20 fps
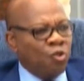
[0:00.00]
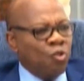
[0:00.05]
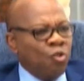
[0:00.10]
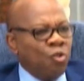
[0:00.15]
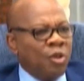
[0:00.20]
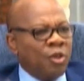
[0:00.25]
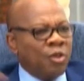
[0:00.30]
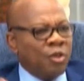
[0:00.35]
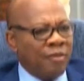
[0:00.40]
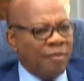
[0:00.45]

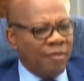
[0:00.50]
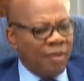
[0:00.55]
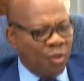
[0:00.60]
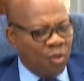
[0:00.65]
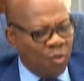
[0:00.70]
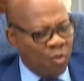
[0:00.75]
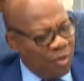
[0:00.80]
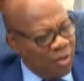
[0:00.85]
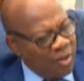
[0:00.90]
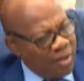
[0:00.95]
Trudeaus of this
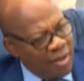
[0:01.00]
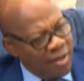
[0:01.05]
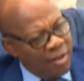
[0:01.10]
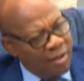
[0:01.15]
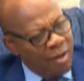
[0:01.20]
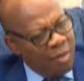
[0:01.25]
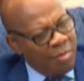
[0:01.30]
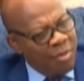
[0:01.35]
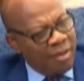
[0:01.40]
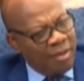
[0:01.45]
world can
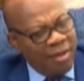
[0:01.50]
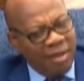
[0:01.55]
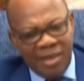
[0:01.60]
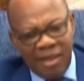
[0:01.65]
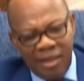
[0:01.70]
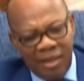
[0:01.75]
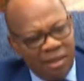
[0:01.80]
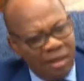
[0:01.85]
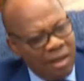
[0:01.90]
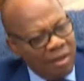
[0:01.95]
come in. There
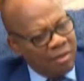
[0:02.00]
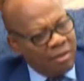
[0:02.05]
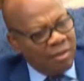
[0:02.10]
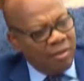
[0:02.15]
are lots